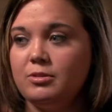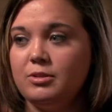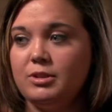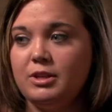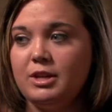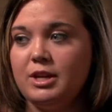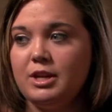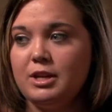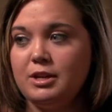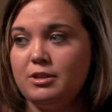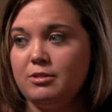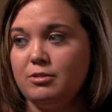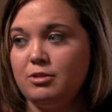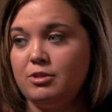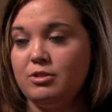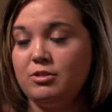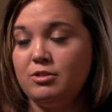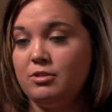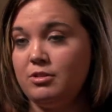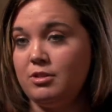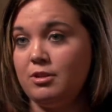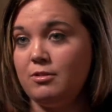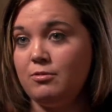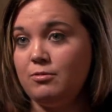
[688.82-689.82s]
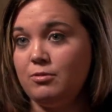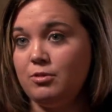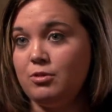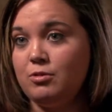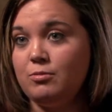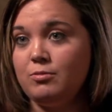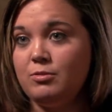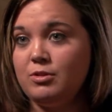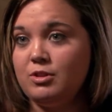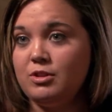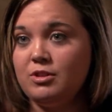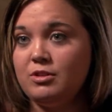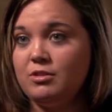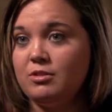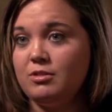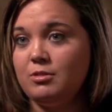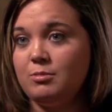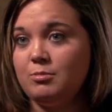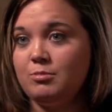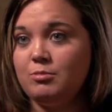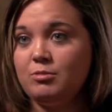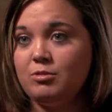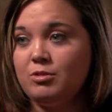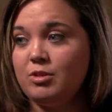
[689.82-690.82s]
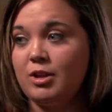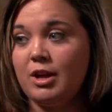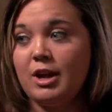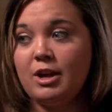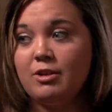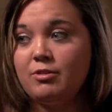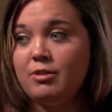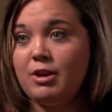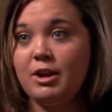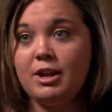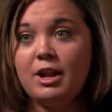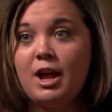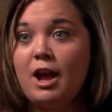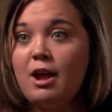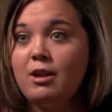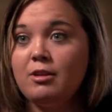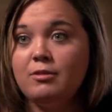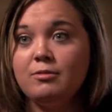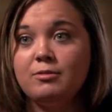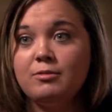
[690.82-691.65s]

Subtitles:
he had just enough room to just slide right out of